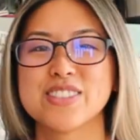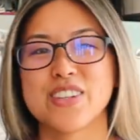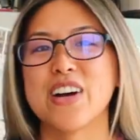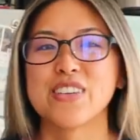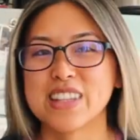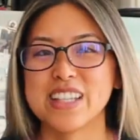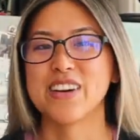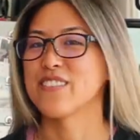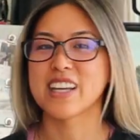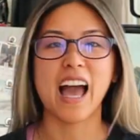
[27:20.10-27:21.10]
is wrong with you?
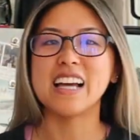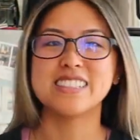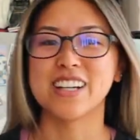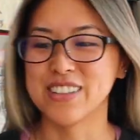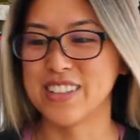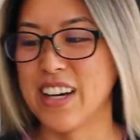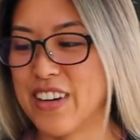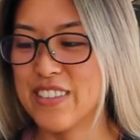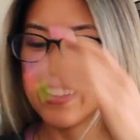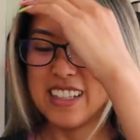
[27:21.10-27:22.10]
I'm like, I don't
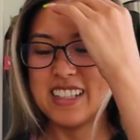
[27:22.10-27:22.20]
know.